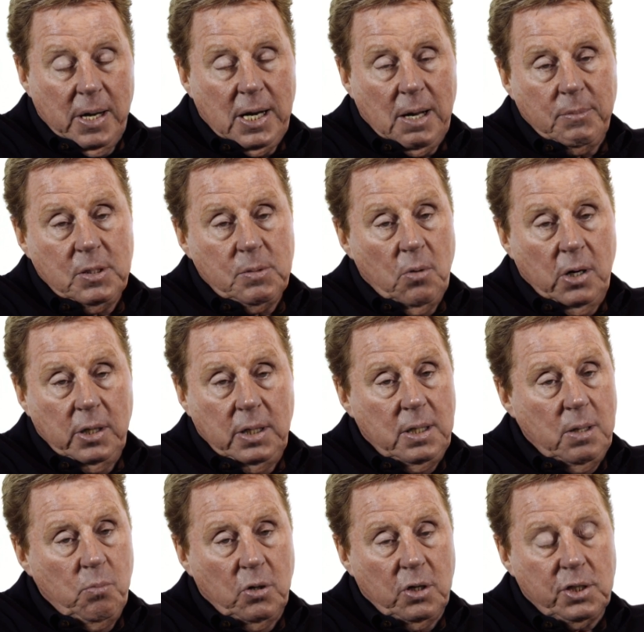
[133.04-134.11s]
made up his mind he
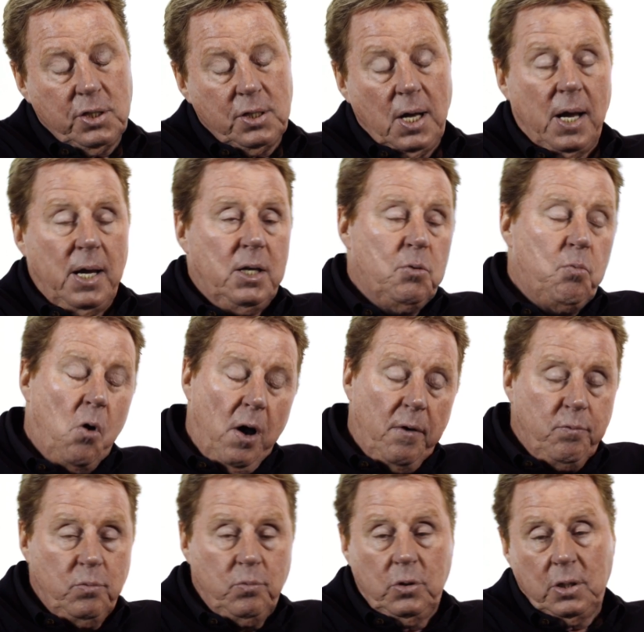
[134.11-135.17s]
didn't want to stay. His
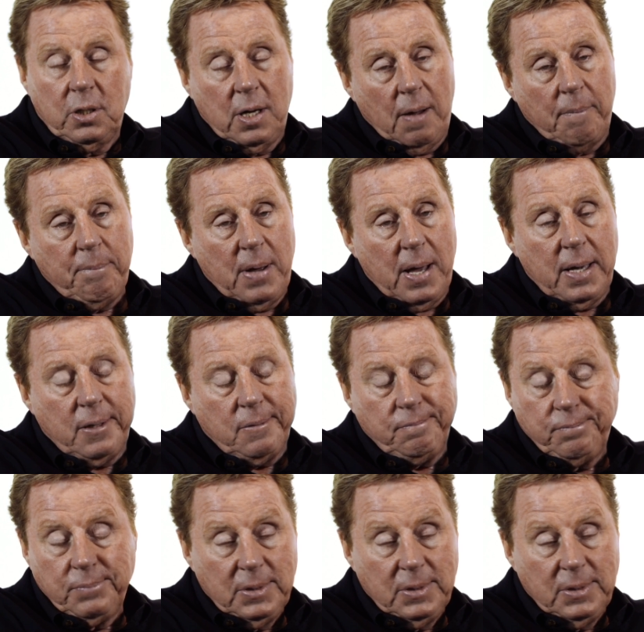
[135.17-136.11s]
wife wouldn't come back,